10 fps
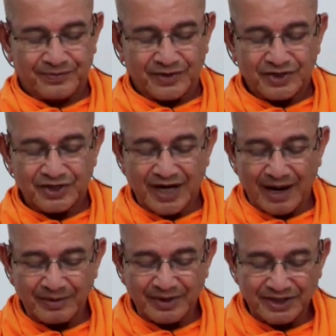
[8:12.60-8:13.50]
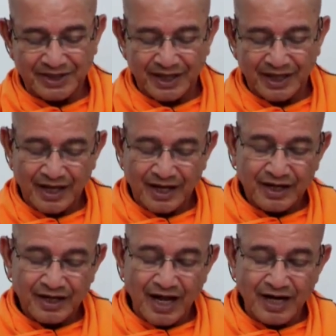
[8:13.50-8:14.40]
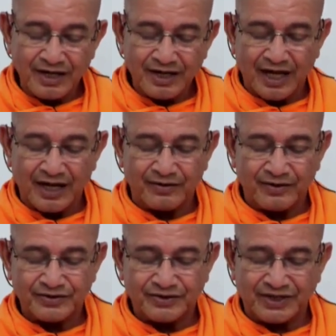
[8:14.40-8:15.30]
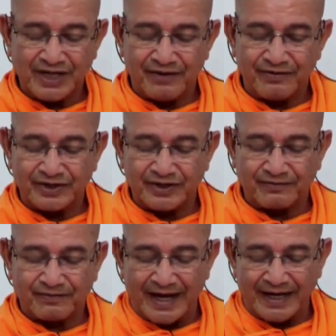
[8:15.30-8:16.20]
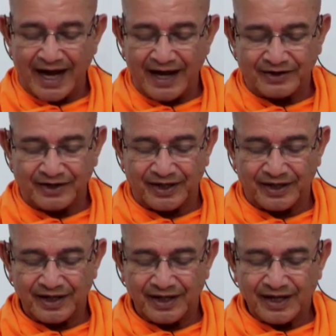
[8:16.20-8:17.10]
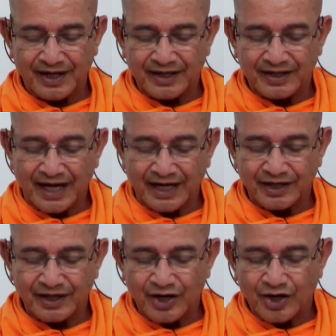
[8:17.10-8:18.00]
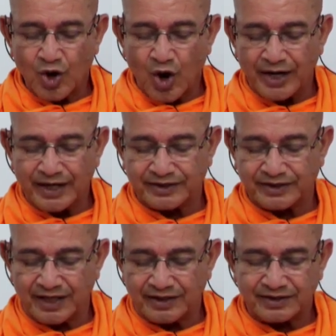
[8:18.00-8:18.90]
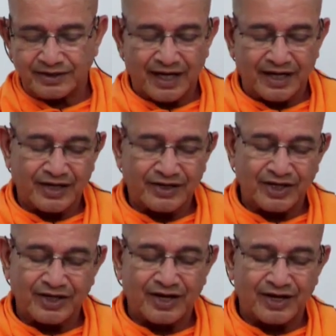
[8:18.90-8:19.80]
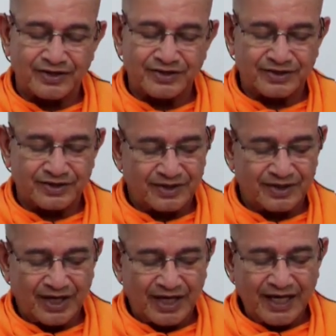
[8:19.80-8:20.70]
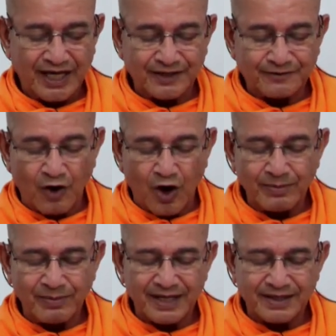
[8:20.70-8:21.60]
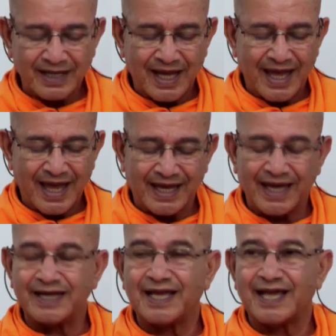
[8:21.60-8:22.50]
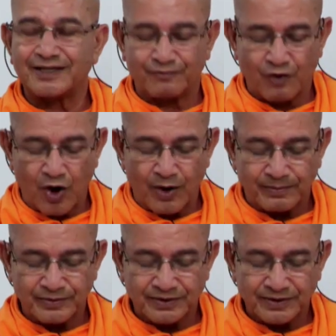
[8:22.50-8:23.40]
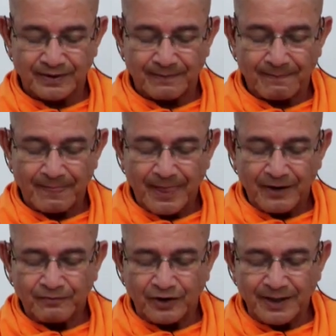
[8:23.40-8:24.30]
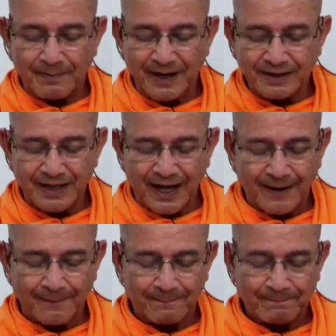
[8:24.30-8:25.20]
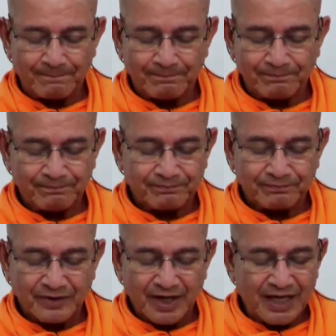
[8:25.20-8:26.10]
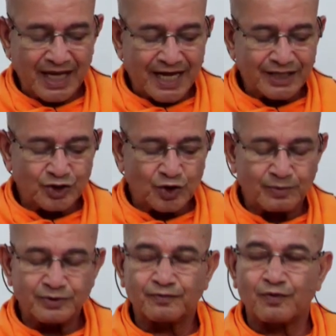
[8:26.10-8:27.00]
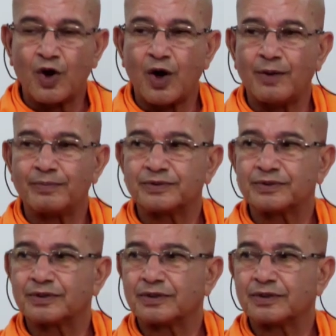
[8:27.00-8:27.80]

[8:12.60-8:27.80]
Sri Ramakrishna, none can say with finality that God is this and nothing else. He is formless, again he has forms. For the bhakta, he assumes forms.